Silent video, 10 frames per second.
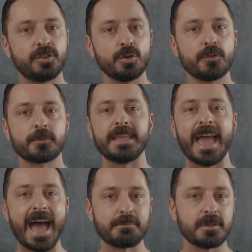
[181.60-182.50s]
do from the
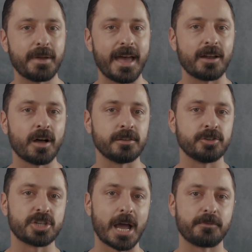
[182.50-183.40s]
admin panel on your
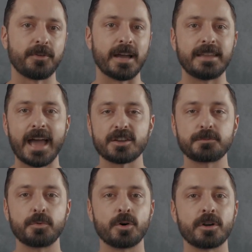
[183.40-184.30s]
Shopify
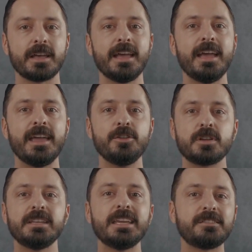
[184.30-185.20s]
dashboard, and you
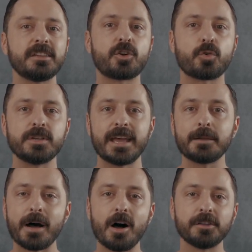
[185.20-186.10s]
can easily create a
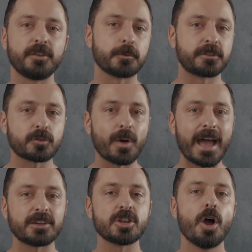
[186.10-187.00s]
policy from
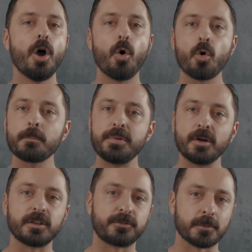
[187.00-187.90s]
scratch or
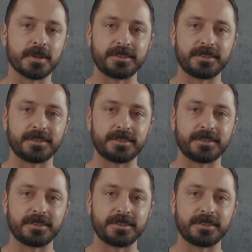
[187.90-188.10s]
build it from a